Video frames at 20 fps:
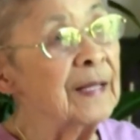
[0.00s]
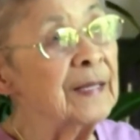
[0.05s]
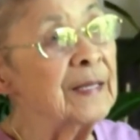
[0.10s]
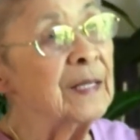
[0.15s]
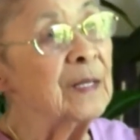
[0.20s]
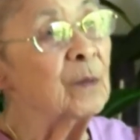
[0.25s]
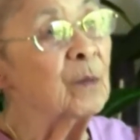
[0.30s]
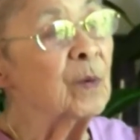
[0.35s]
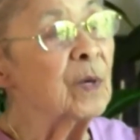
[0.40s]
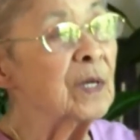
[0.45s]

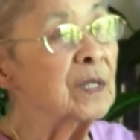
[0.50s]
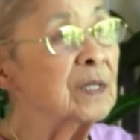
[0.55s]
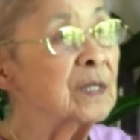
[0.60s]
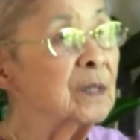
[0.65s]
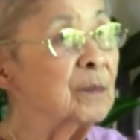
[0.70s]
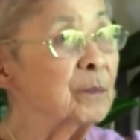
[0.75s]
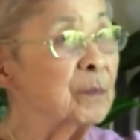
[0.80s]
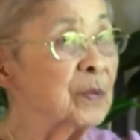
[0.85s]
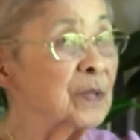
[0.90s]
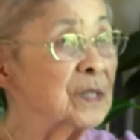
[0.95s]
They
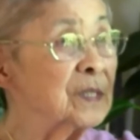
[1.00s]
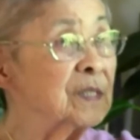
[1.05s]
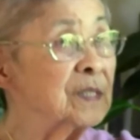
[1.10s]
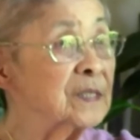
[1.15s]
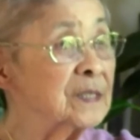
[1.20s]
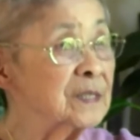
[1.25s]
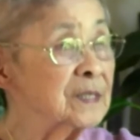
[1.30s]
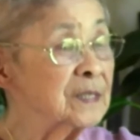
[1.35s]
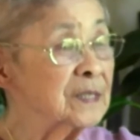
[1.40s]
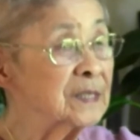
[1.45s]
wanted
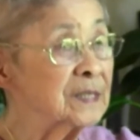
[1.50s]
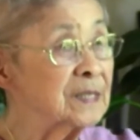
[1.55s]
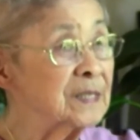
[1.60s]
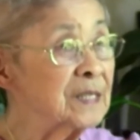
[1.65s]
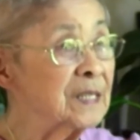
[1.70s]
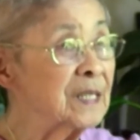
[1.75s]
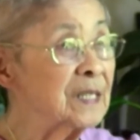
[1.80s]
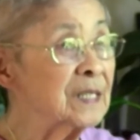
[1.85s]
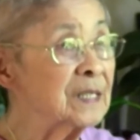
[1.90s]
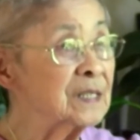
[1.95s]
places to
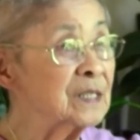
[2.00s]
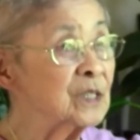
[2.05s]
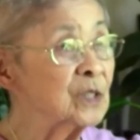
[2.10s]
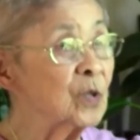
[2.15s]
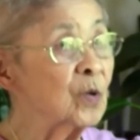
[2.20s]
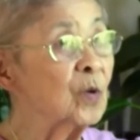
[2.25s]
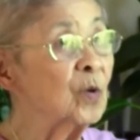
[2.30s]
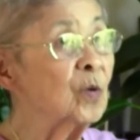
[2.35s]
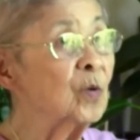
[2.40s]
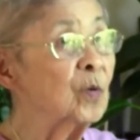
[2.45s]
stay,
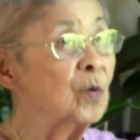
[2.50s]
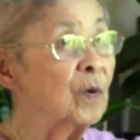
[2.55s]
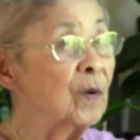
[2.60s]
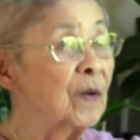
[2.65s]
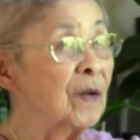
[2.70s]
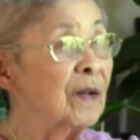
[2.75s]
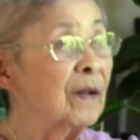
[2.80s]
so